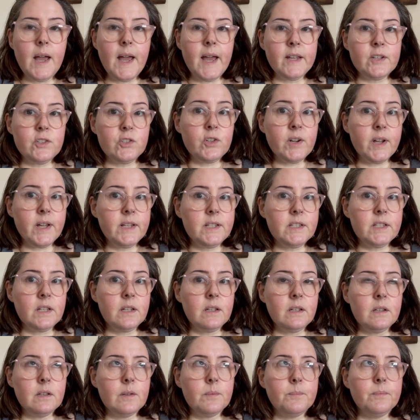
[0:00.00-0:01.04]
and try
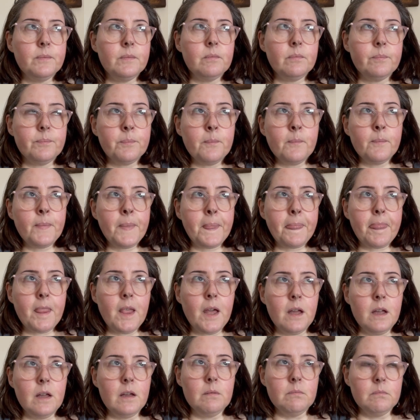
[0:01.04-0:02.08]
to
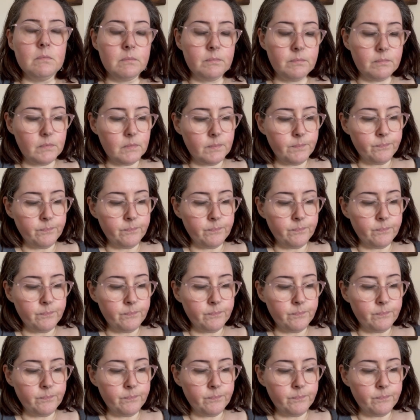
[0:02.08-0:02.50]
um,